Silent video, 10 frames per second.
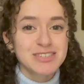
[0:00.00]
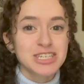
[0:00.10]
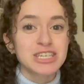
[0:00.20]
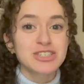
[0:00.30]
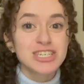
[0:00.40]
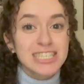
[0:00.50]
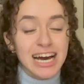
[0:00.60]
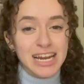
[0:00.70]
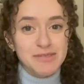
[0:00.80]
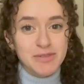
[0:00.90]
She just
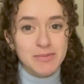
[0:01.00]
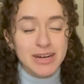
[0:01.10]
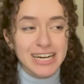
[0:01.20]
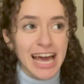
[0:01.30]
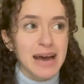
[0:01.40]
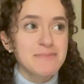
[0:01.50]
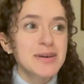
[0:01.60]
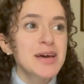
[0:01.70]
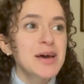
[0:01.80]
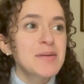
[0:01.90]
got up from her nap
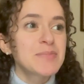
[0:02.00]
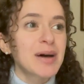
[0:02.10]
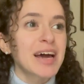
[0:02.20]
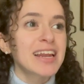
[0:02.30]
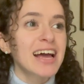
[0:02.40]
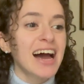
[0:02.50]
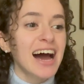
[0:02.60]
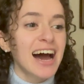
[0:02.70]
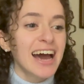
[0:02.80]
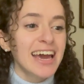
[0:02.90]
but
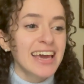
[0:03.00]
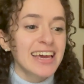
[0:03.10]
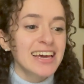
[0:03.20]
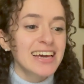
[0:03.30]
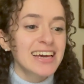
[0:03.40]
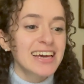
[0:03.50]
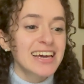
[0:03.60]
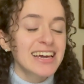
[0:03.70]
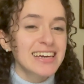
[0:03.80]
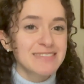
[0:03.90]
I
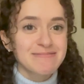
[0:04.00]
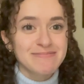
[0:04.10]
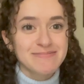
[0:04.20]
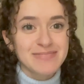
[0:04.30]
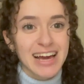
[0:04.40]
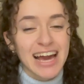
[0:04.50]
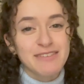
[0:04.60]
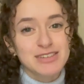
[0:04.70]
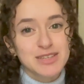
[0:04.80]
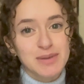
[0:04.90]
I
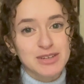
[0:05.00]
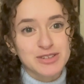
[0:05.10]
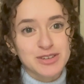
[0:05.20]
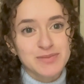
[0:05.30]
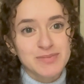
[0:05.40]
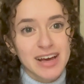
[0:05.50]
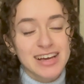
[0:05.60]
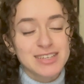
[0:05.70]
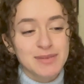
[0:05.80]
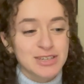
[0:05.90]
have a special
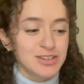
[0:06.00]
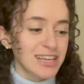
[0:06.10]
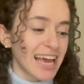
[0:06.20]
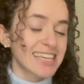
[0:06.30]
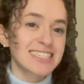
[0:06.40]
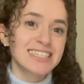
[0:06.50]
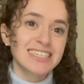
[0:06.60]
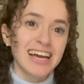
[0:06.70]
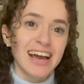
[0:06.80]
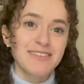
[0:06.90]
a special guest.
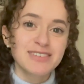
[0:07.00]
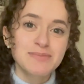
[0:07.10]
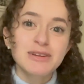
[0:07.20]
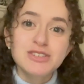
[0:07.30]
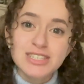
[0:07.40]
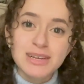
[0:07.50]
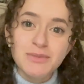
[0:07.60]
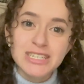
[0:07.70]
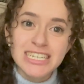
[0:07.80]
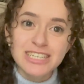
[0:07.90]
I have a special
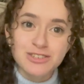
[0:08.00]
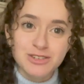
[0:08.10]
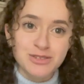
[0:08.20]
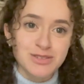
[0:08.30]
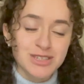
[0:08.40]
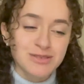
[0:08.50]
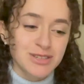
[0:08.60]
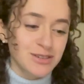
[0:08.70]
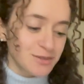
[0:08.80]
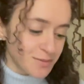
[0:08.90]
someone to introduce you
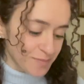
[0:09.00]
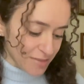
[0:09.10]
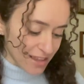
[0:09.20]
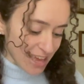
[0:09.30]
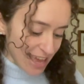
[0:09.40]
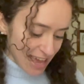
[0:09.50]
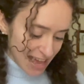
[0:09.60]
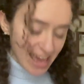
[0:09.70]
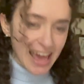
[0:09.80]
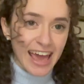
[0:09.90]
to
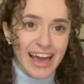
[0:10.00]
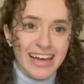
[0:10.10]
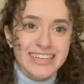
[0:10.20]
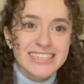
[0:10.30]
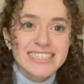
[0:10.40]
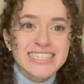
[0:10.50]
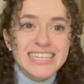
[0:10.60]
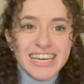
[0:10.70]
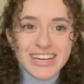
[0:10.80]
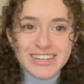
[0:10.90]
and
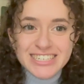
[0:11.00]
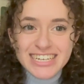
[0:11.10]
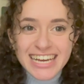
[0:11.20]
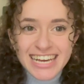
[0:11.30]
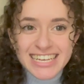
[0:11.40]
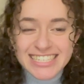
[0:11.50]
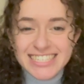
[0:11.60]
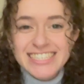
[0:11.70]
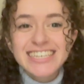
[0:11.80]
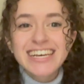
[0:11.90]
here she is